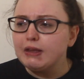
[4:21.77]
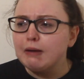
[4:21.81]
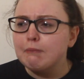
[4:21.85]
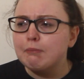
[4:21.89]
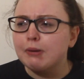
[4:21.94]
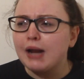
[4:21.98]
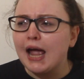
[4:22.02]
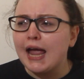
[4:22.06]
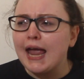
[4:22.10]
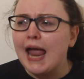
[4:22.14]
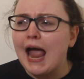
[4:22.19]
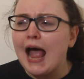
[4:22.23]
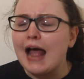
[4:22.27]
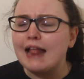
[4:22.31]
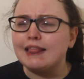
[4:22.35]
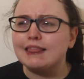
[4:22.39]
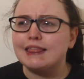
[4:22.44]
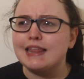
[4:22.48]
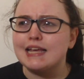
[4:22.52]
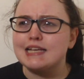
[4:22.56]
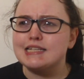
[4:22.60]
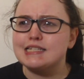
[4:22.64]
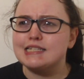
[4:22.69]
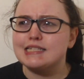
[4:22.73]
but I had
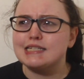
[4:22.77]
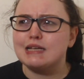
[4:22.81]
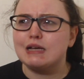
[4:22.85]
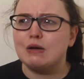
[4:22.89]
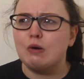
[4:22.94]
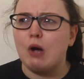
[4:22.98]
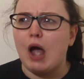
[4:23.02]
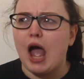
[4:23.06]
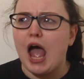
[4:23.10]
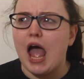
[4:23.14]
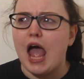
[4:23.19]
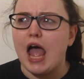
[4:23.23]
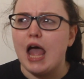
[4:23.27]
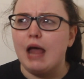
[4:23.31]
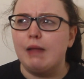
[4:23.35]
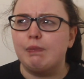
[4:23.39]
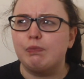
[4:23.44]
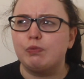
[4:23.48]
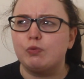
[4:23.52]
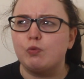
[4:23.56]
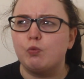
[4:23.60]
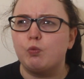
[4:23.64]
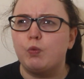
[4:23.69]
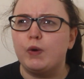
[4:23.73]
this
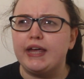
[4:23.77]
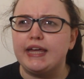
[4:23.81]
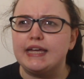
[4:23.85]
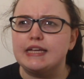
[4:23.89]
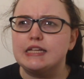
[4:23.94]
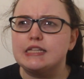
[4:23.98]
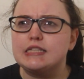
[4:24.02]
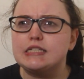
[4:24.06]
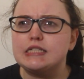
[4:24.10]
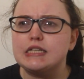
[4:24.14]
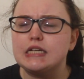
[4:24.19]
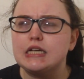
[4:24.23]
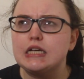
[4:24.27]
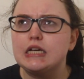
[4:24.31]
weird